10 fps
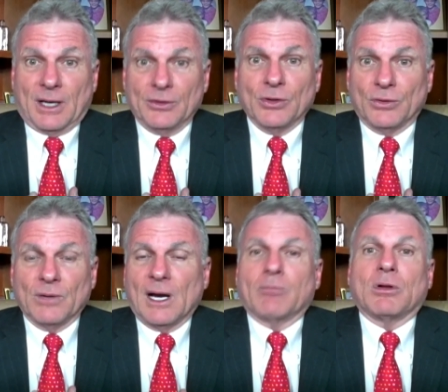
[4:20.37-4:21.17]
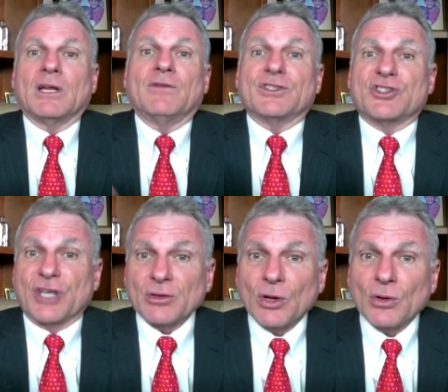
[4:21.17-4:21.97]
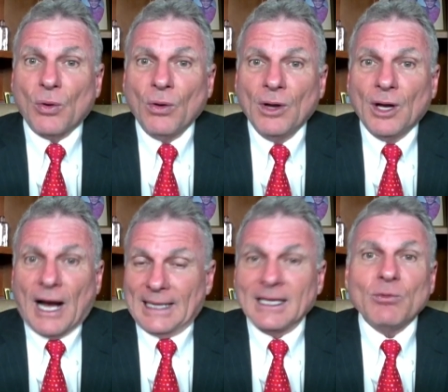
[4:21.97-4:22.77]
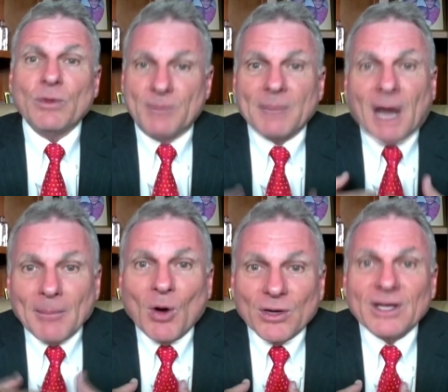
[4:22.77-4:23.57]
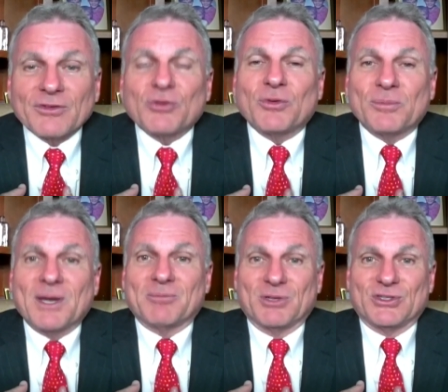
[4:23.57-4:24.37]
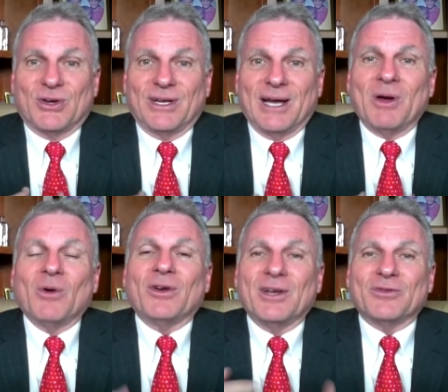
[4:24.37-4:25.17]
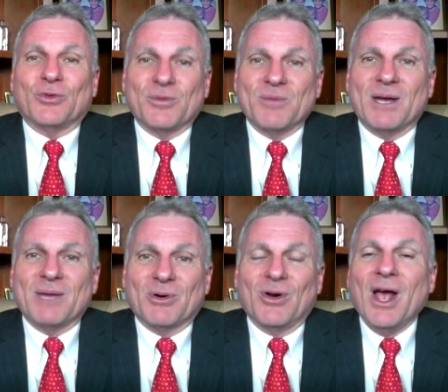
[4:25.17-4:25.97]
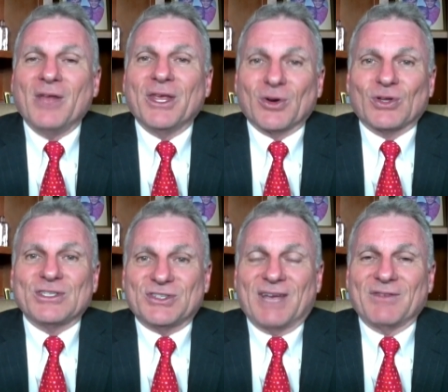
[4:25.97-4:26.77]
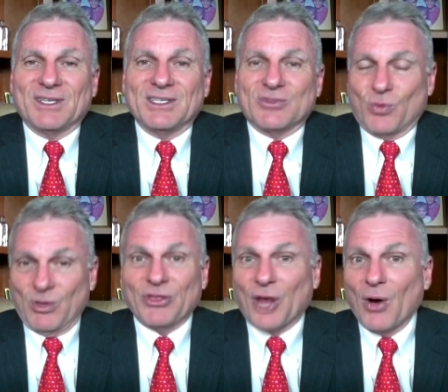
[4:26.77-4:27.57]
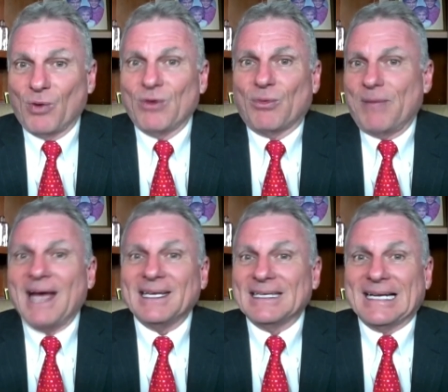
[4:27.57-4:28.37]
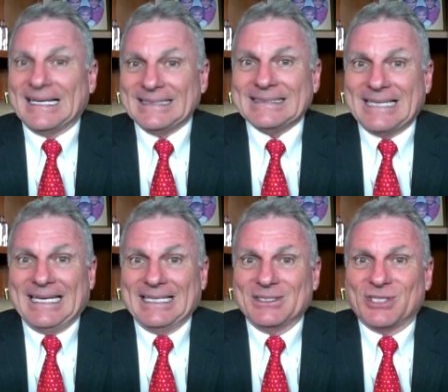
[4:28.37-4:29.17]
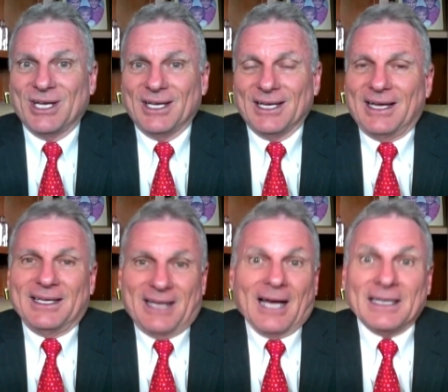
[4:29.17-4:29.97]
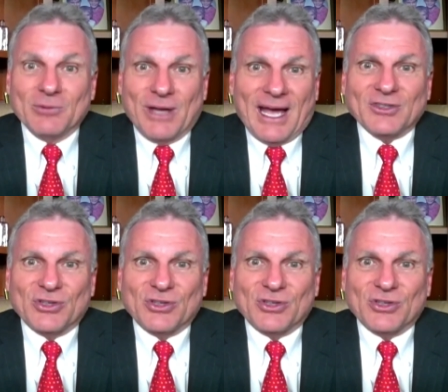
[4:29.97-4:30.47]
I do. I believe it's cyclical. I can remember. I'm old enough to remember, Jody. I'm old enough to remember the early 70s when we thought we were back in an ice age. And I, I can that.